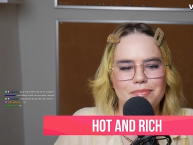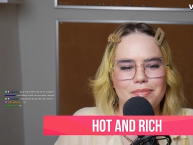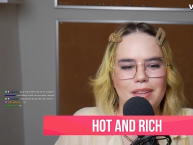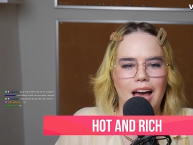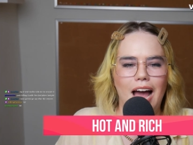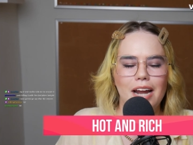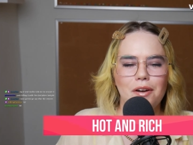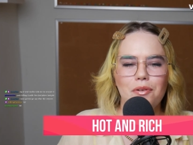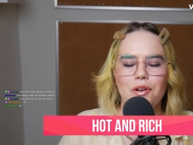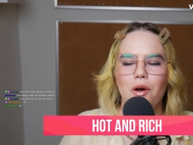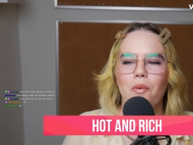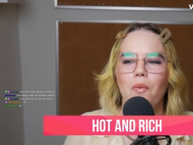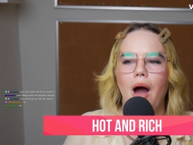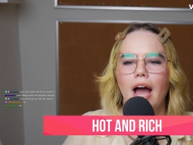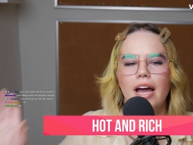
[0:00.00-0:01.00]
I don't
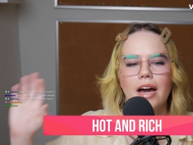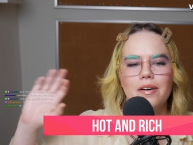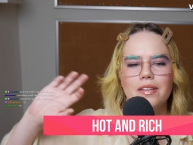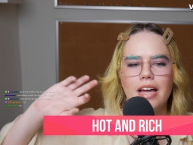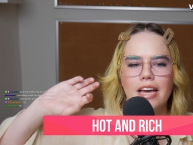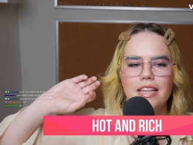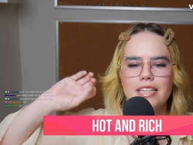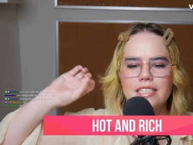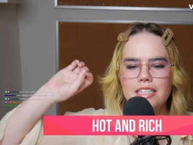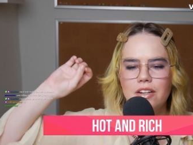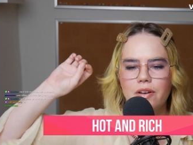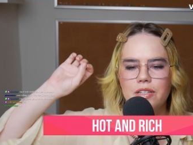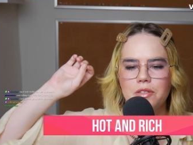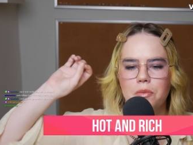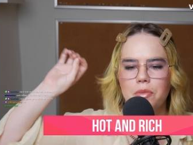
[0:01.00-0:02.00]
know why I, I listen.
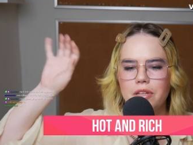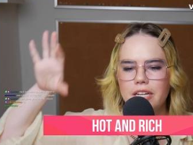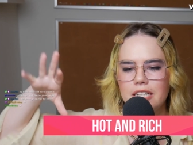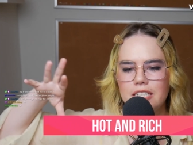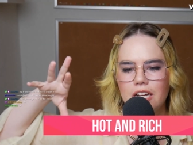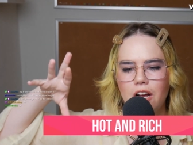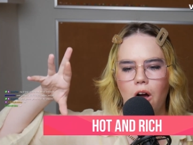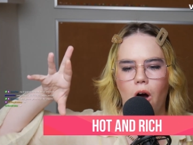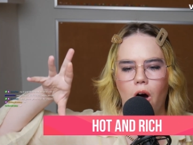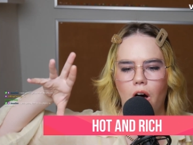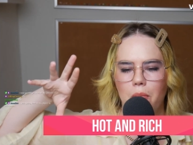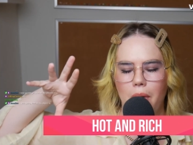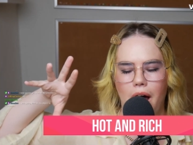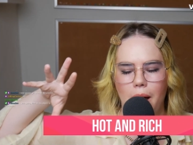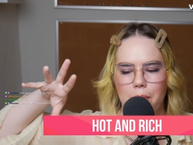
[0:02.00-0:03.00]
Okay, so I'm really into
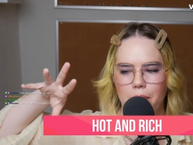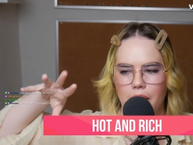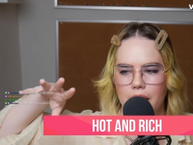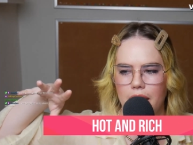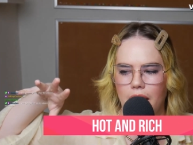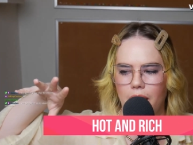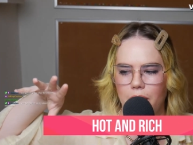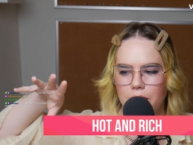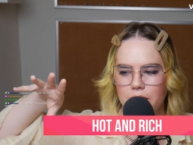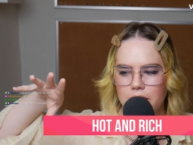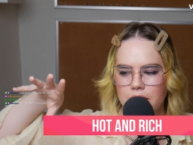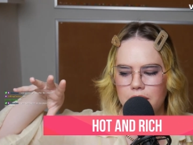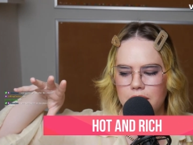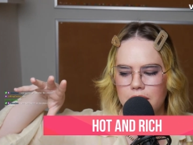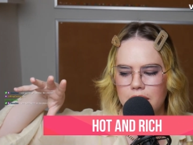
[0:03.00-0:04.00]
Calm app right now.
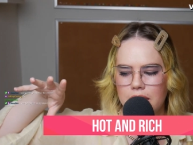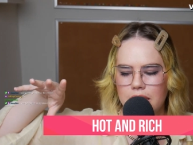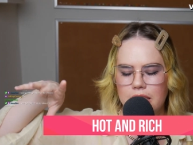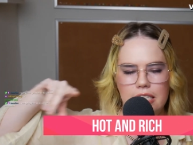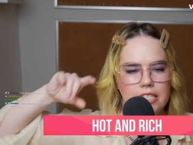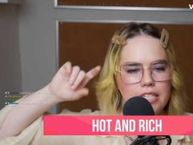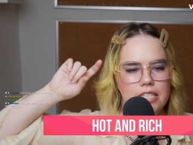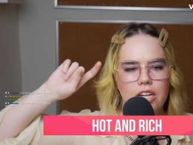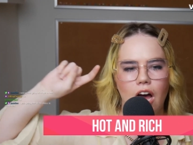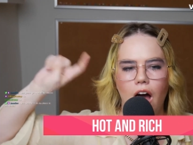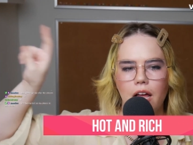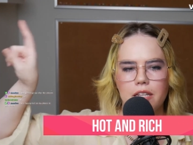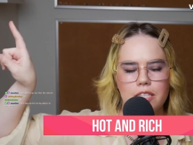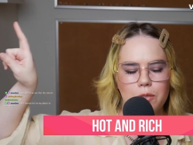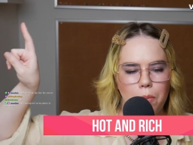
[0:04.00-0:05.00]
This is
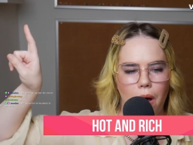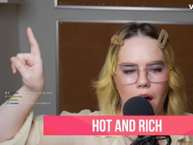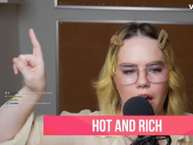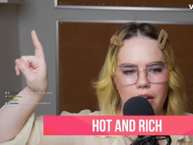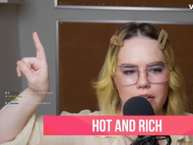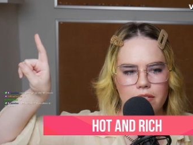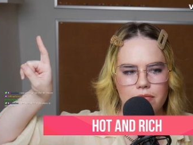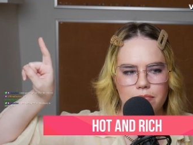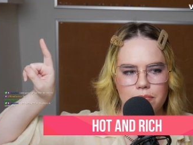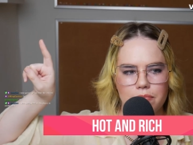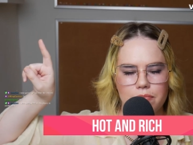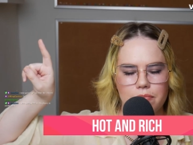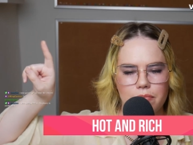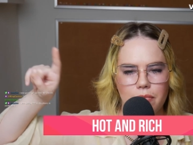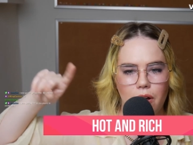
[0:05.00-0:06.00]
not Spawn,
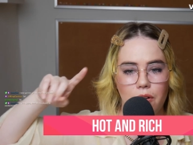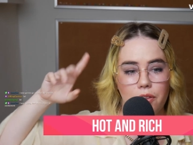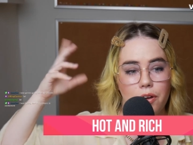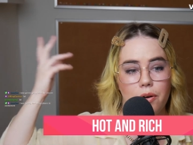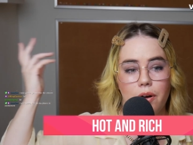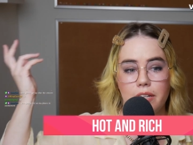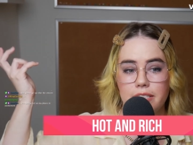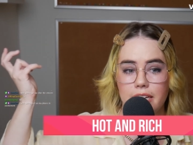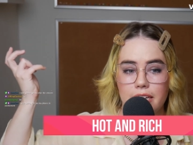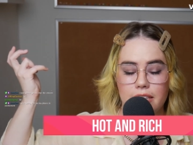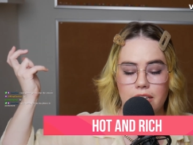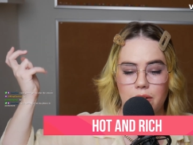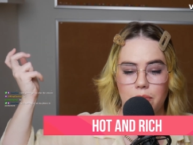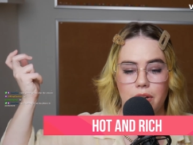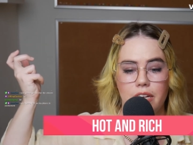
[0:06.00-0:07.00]
although I'll take
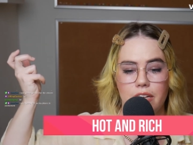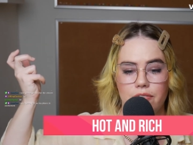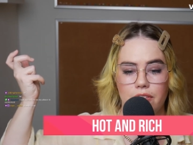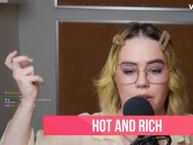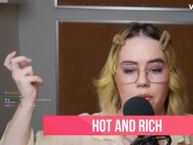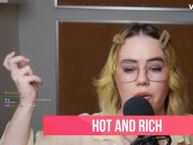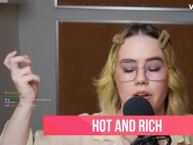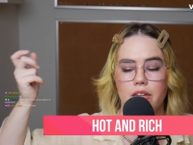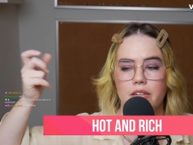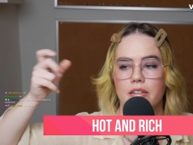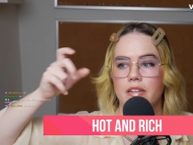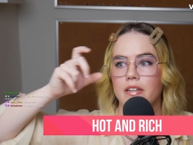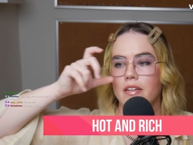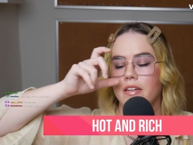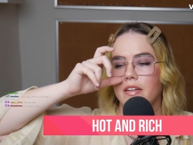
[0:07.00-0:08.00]
their money if they want
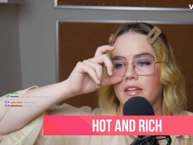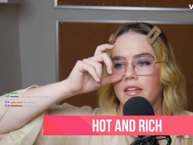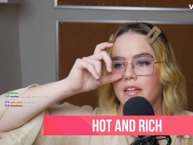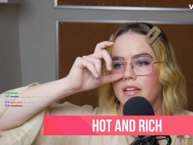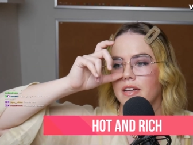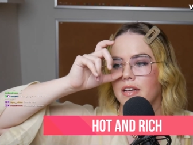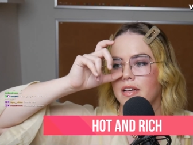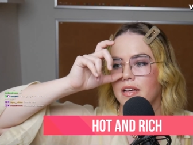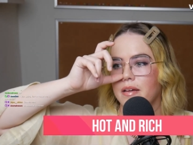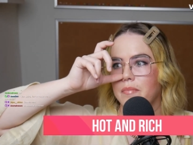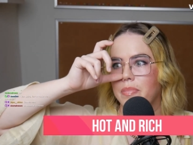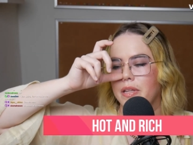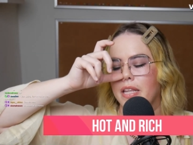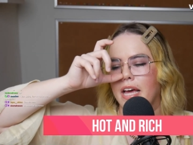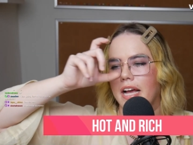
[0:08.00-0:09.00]

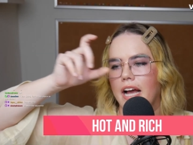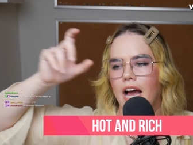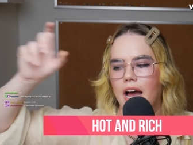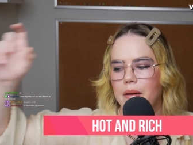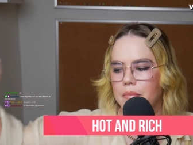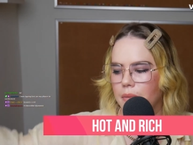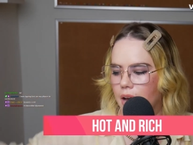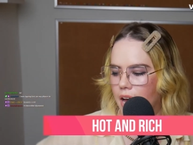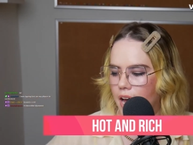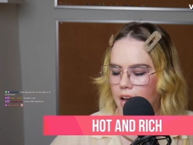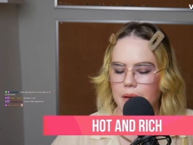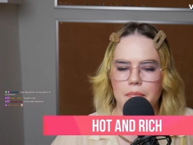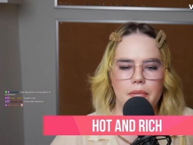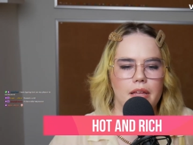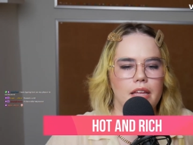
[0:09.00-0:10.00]
but like I'm
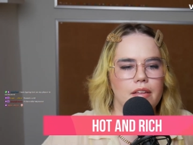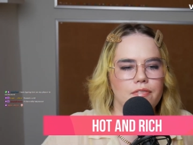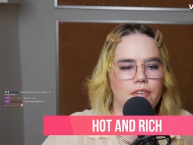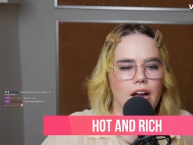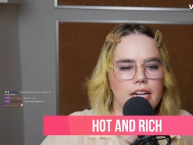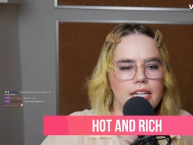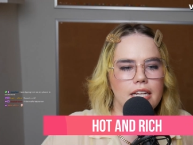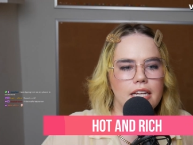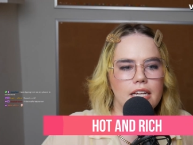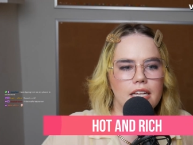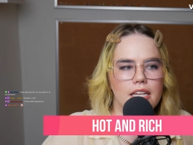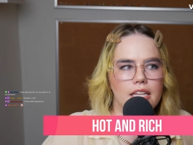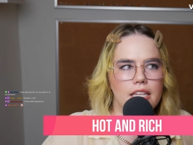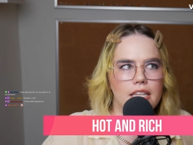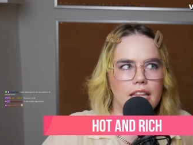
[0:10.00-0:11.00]
I'm
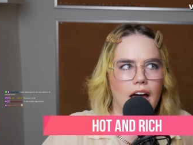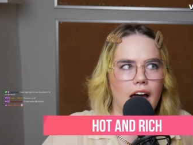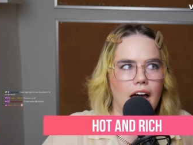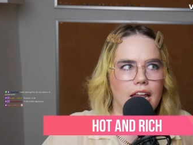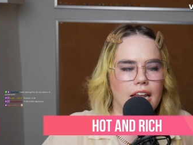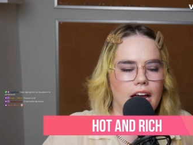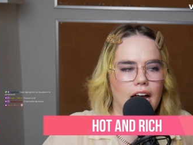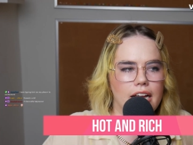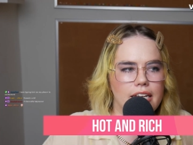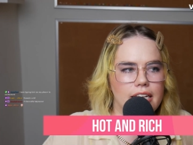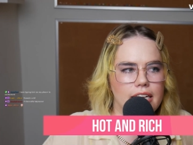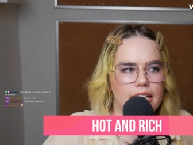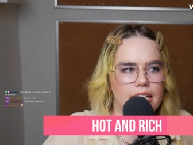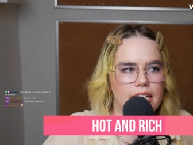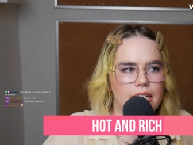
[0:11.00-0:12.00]
finding that I
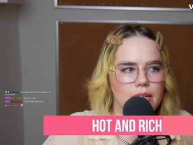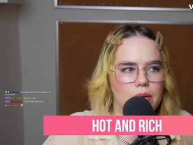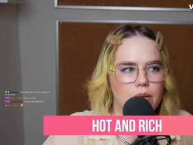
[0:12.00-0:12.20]
need